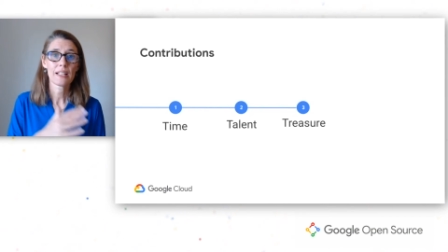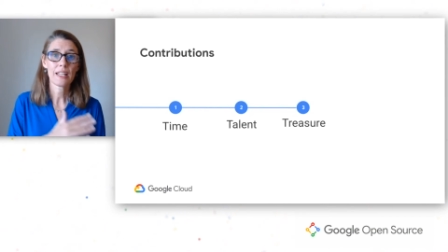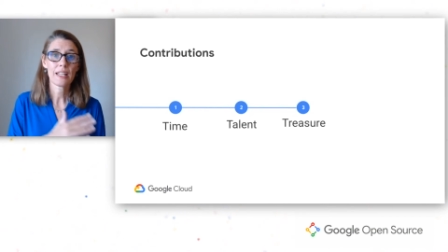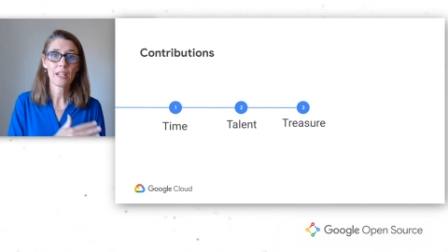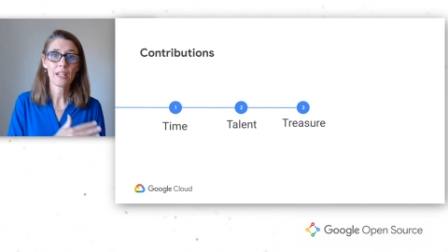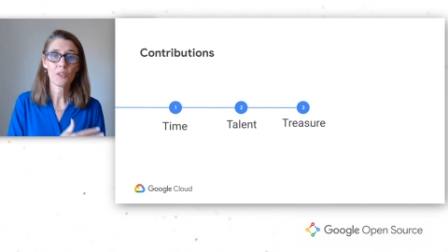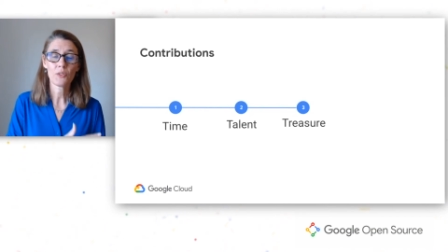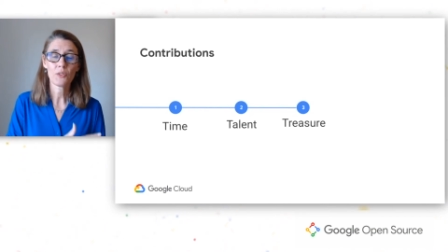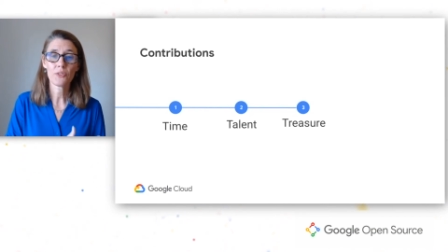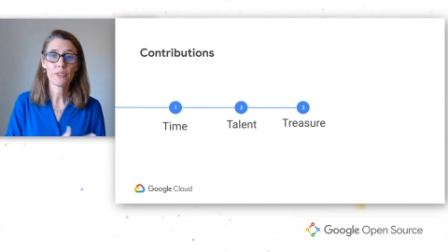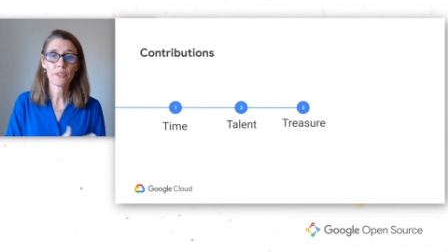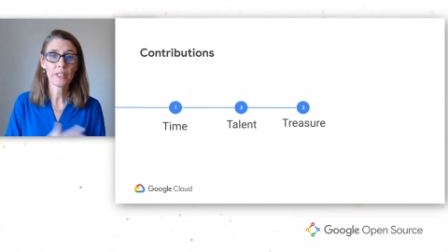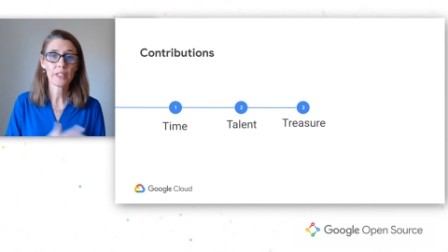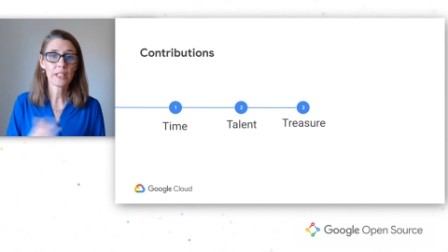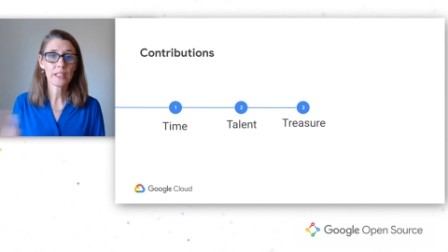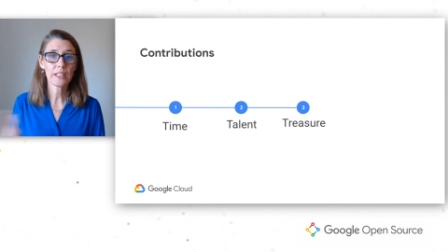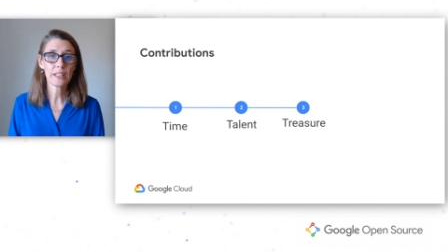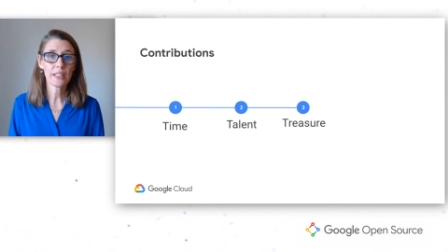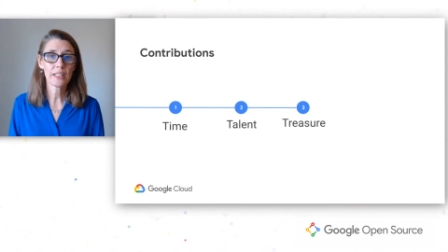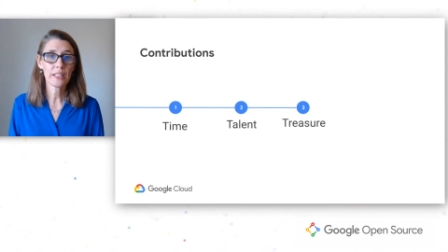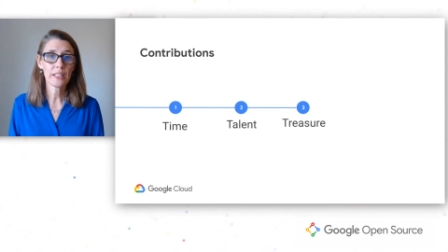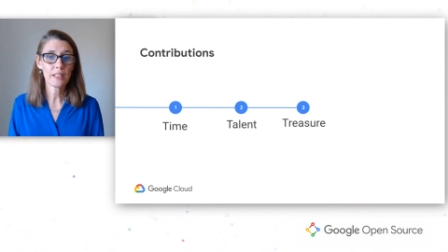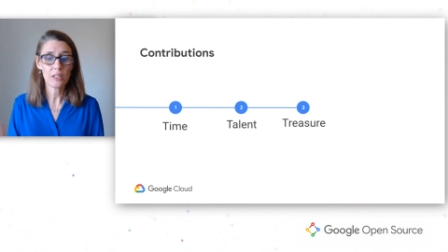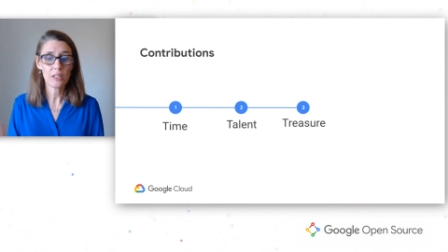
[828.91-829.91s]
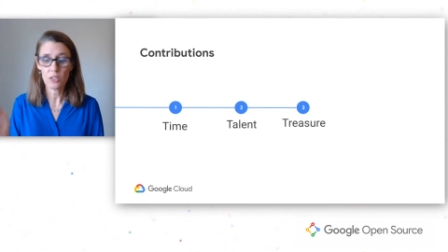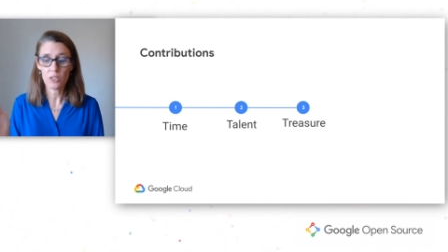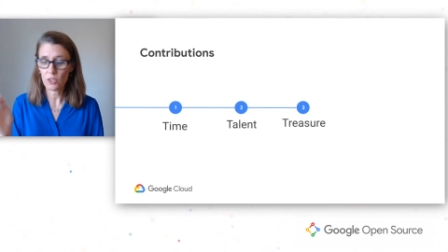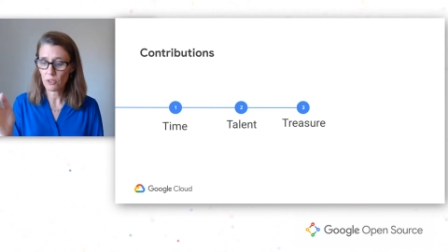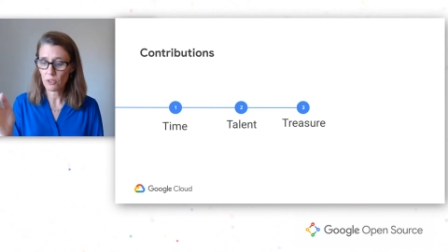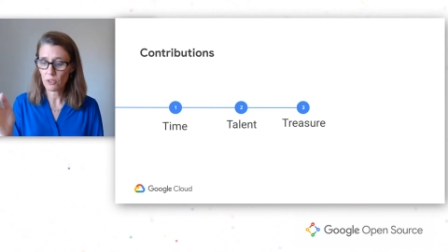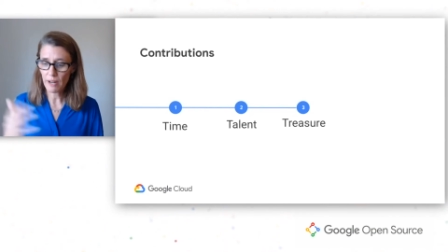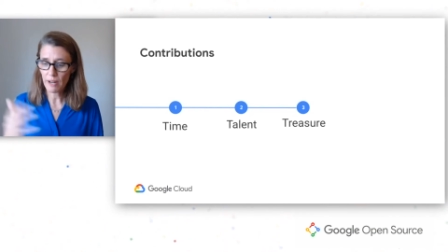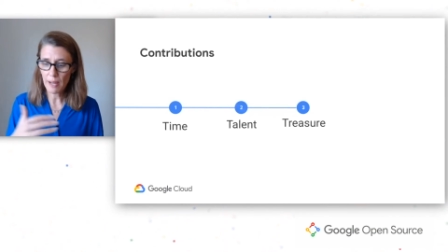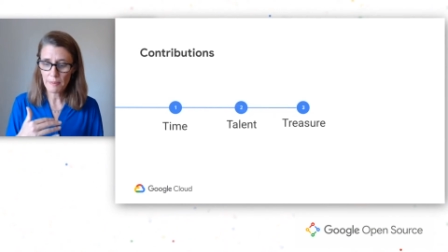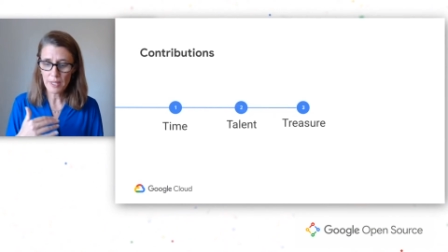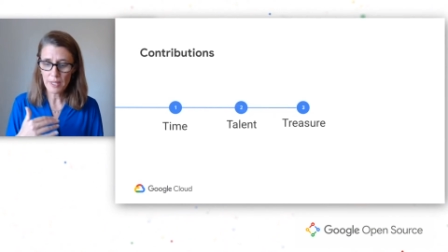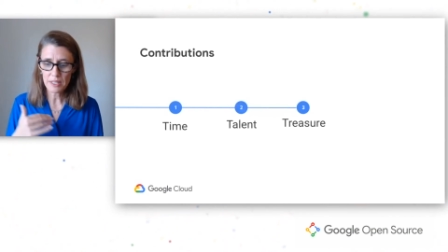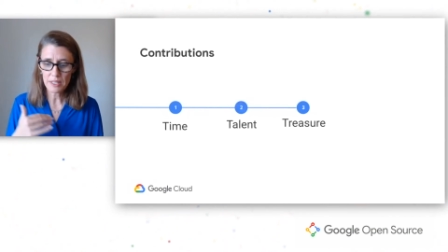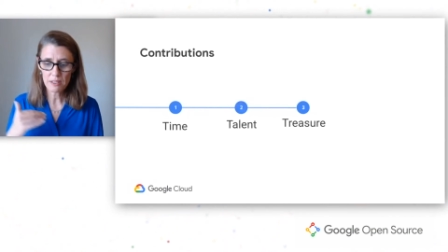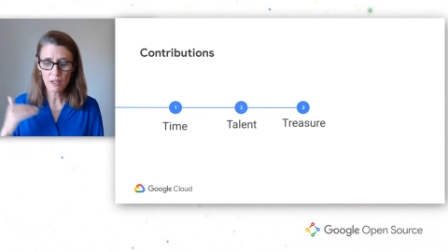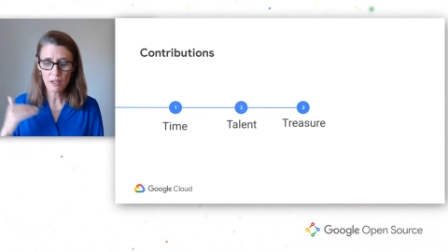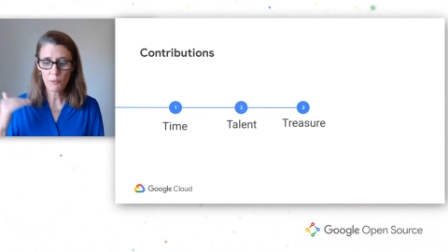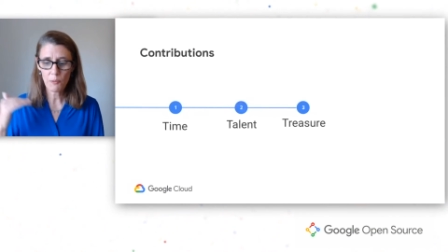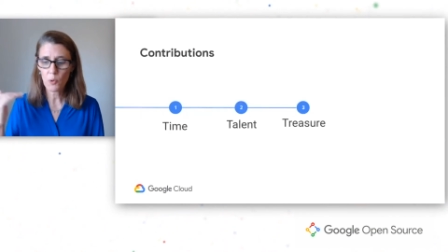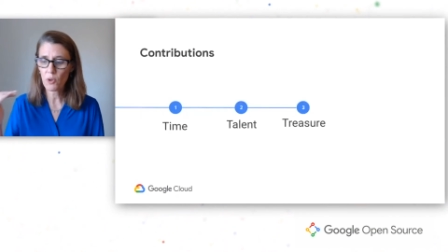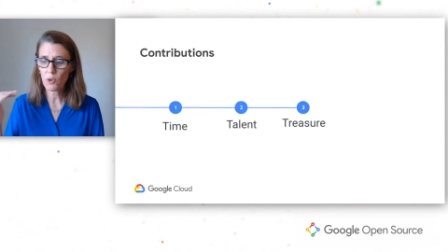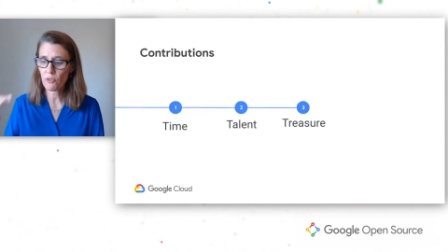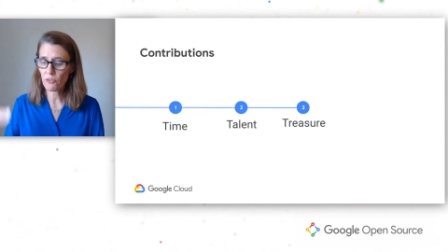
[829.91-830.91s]
can really grab that
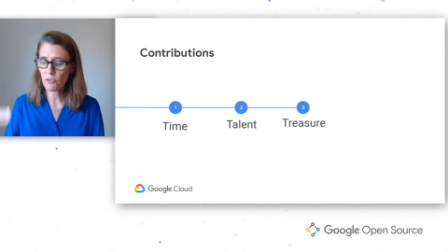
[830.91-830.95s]
software,